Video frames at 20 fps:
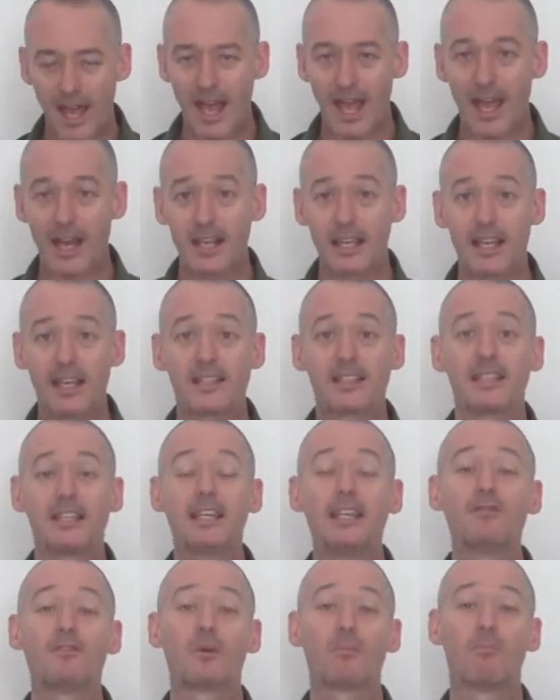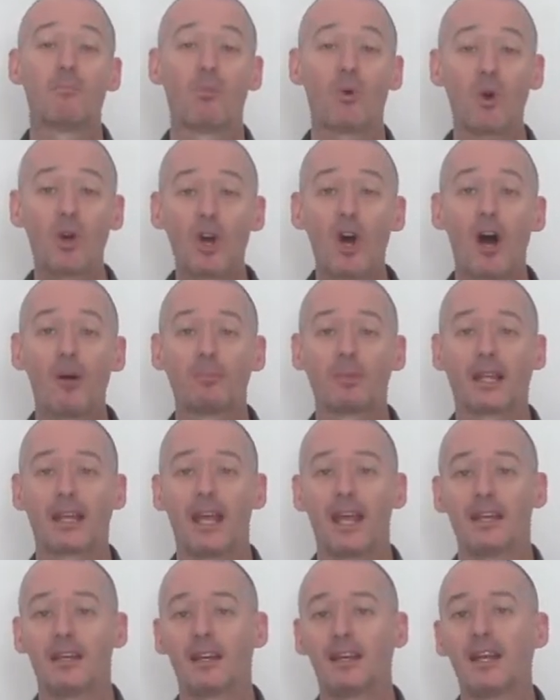And it gets even more
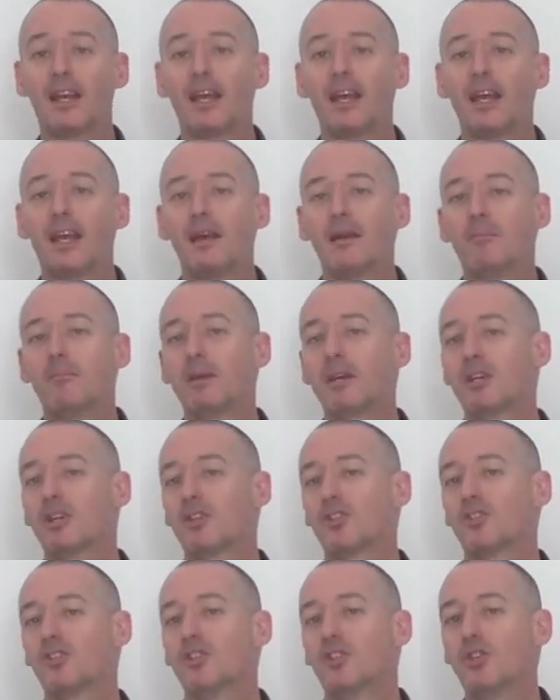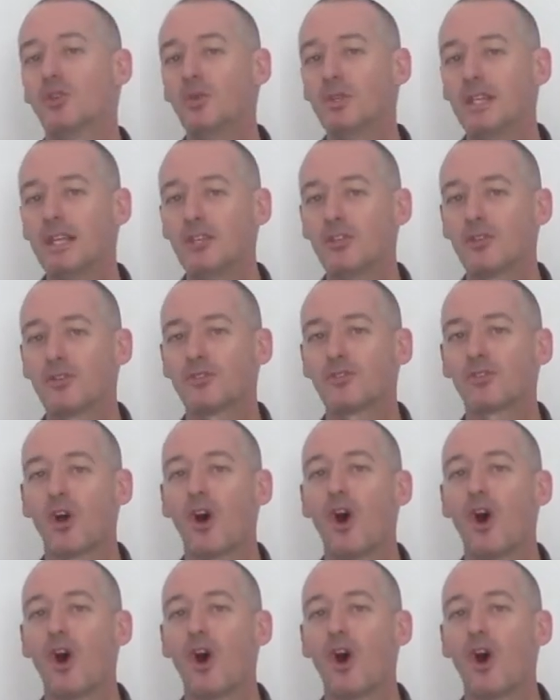complicated because new teachers